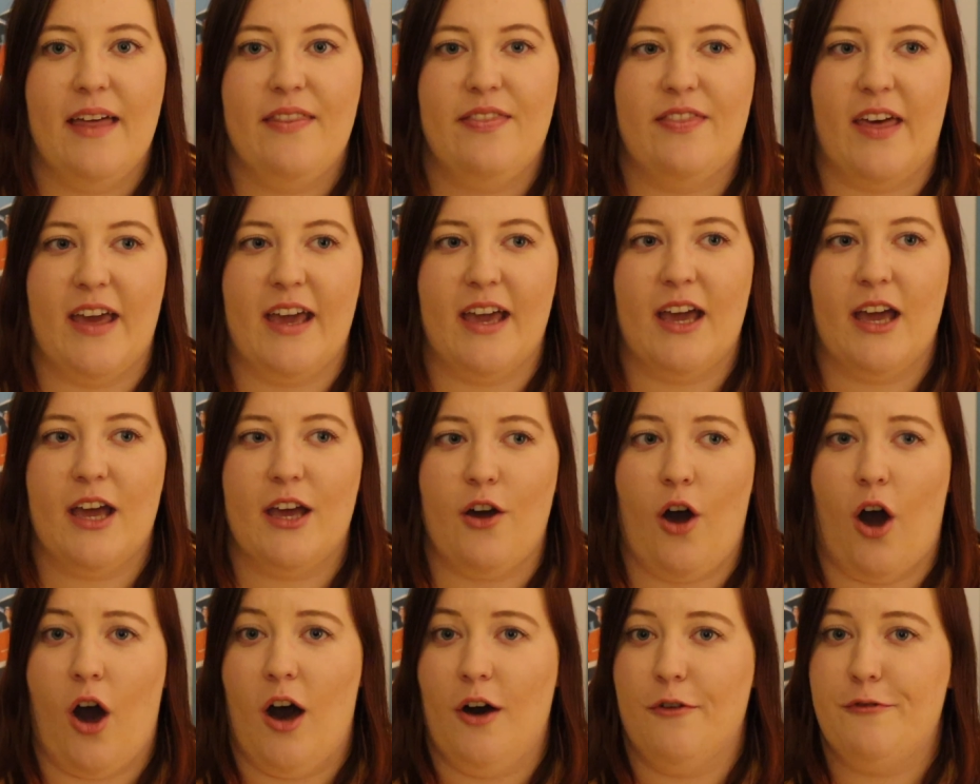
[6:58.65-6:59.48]

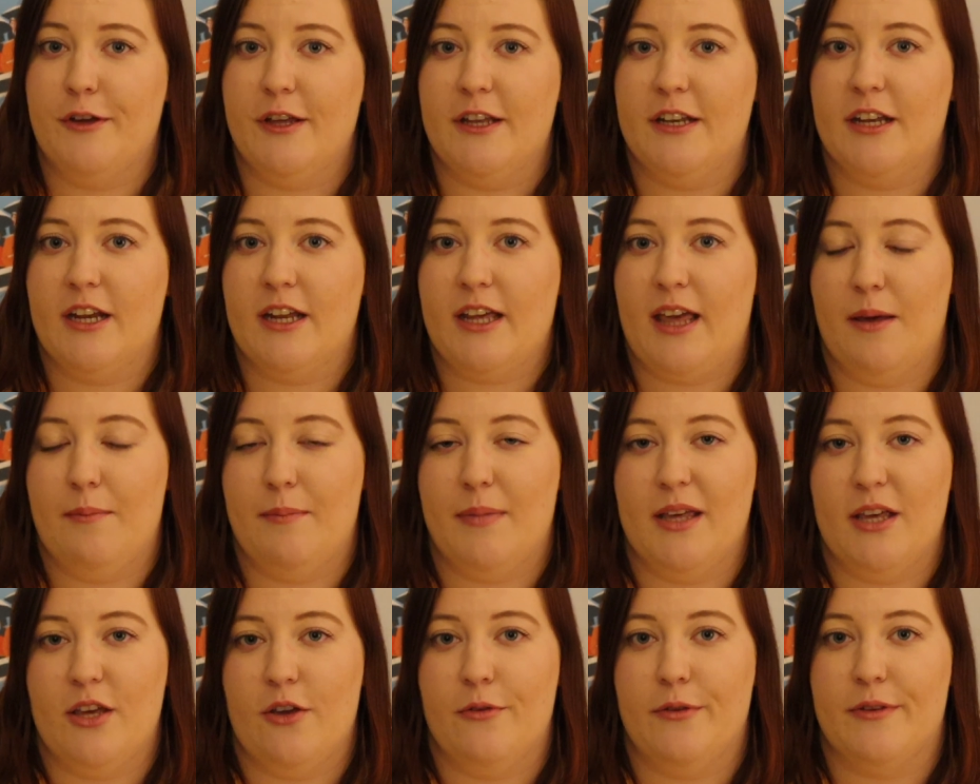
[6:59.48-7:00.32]
They often can
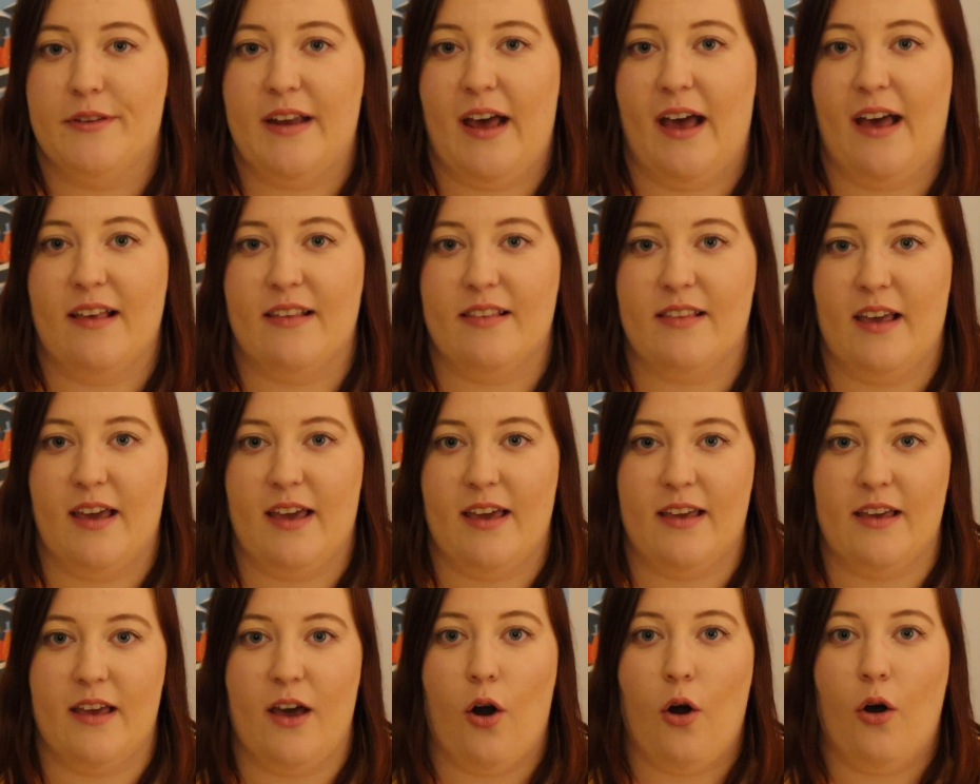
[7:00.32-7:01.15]
be used as
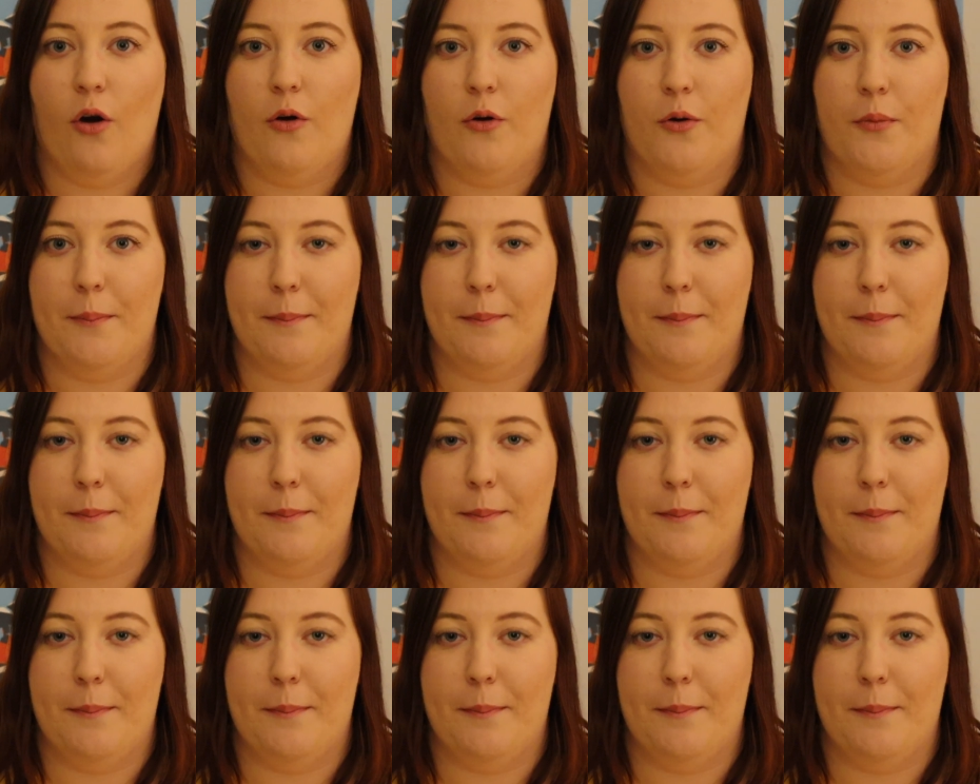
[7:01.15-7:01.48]
a whole